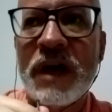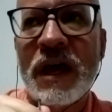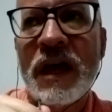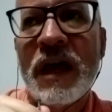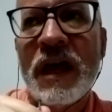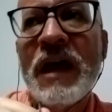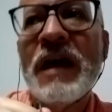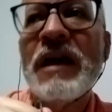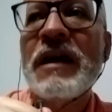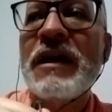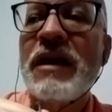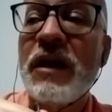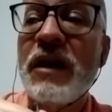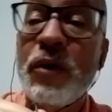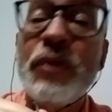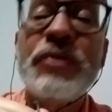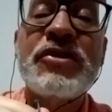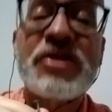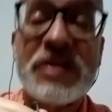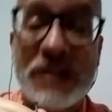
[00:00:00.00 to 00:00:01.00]
I really
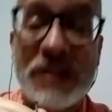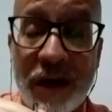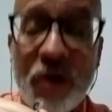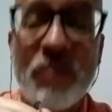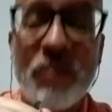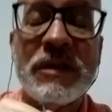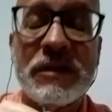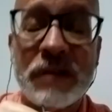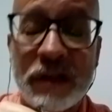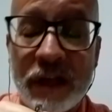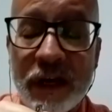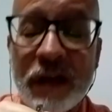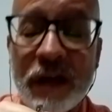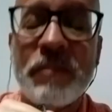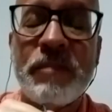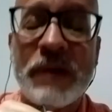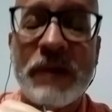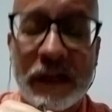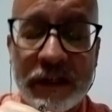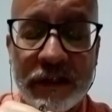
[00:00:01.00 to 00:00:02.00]
like the gray
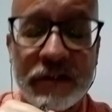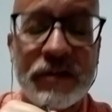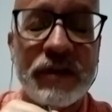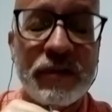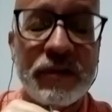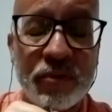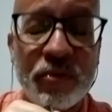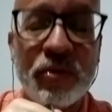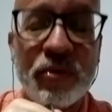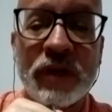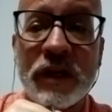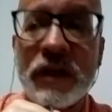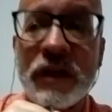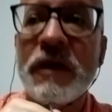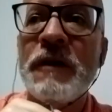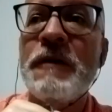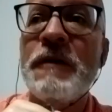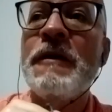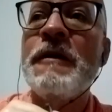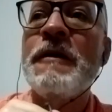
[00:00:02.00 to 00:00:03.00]
zones in
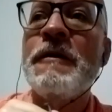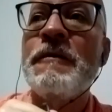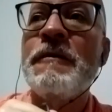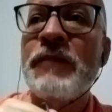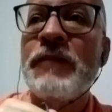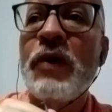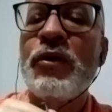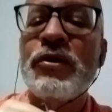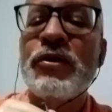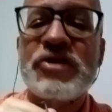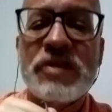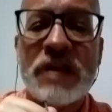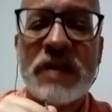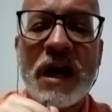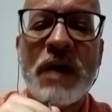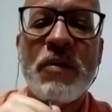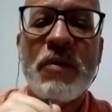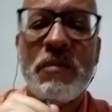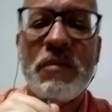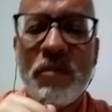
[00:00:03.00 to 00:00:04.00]
between, and that's
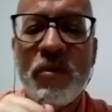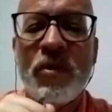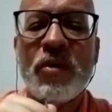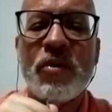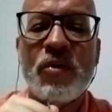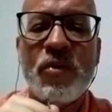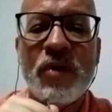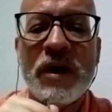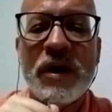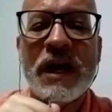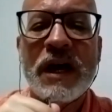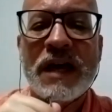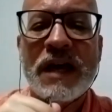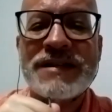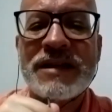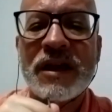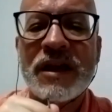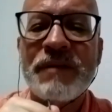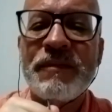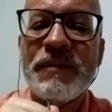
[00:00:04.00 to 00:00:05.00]
where literature
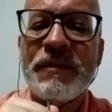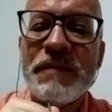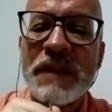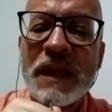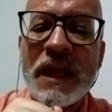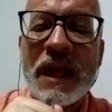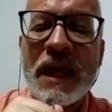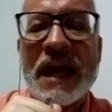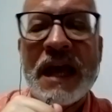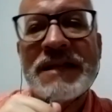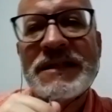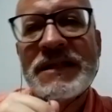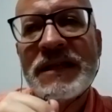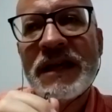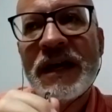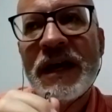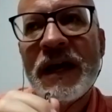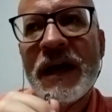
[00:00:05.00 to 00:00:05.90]
exists.